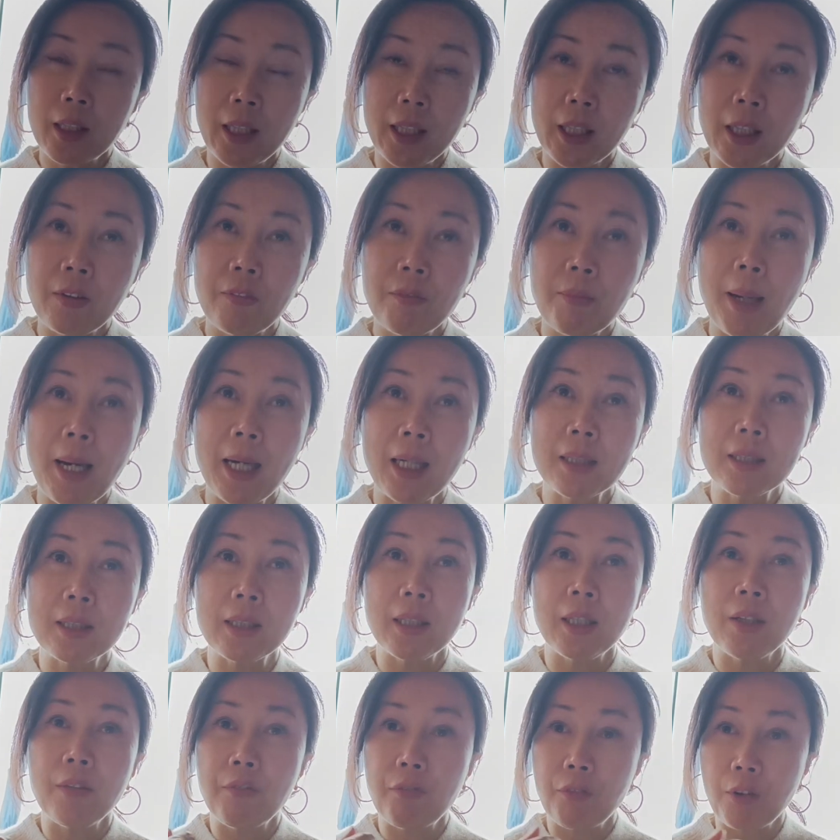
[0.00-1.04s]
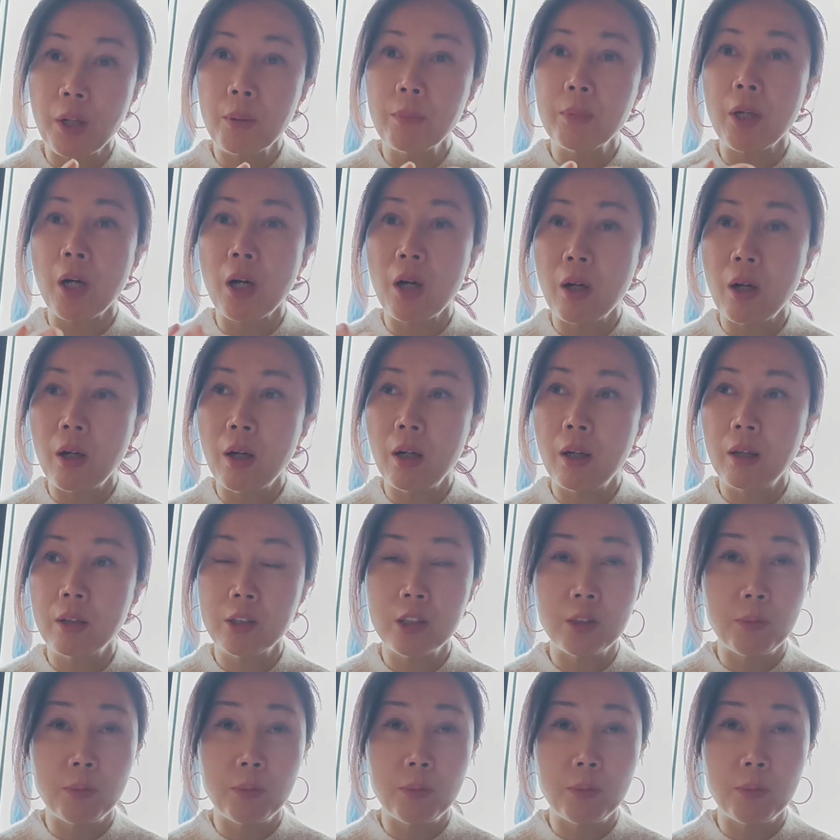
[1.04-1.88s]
King of Mask in front of